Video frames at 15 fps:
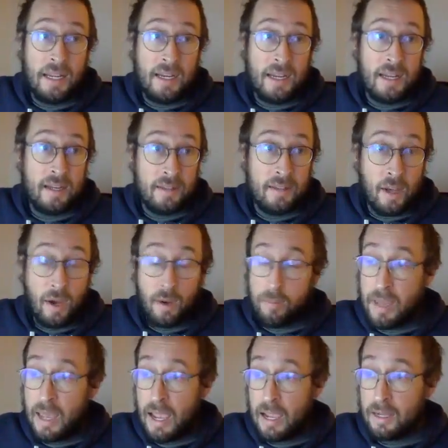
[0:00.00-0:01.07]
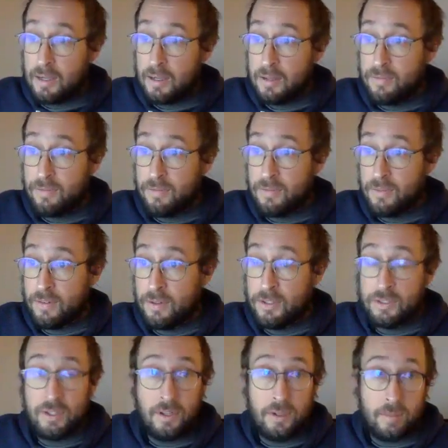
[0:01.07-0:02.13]
it in the OPAC for
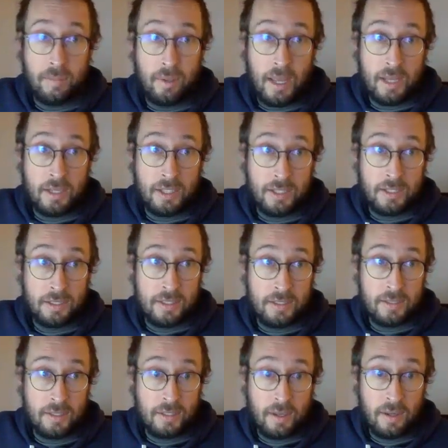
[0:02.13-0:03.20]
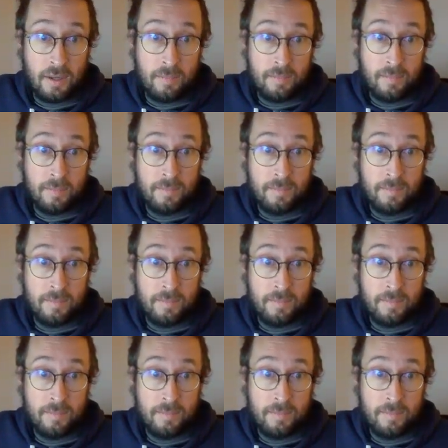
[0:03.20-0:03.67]
certain branches. Kind